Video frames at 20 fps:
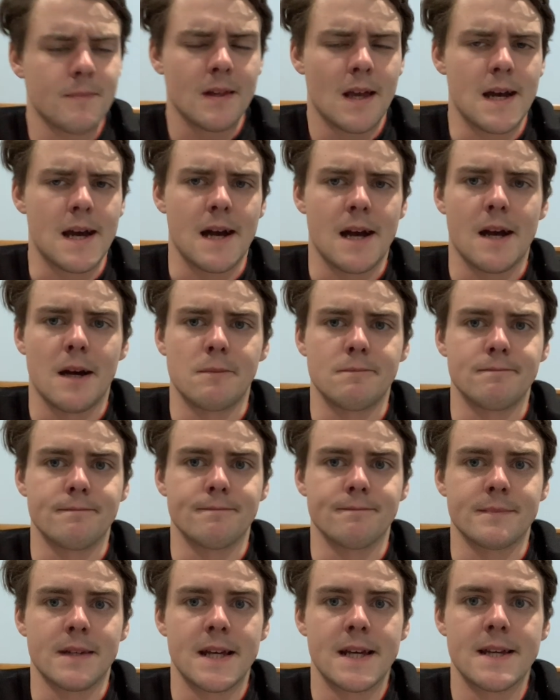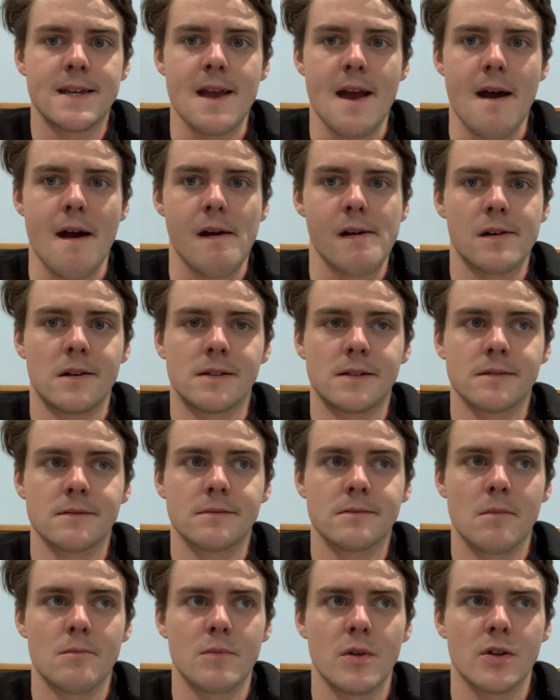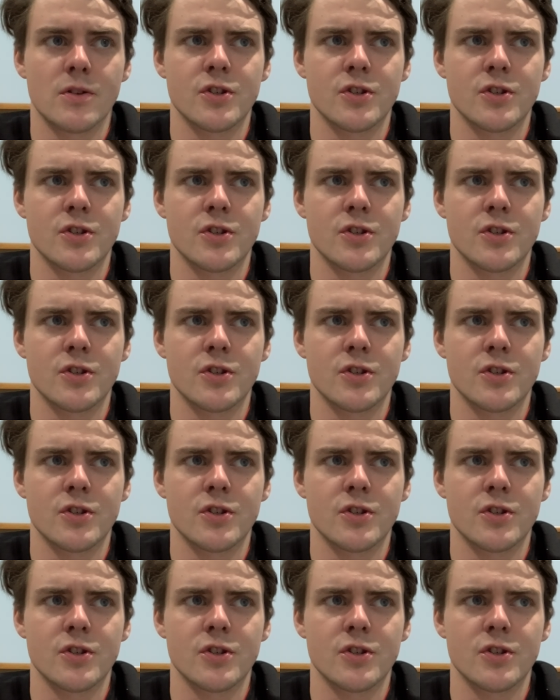I'm not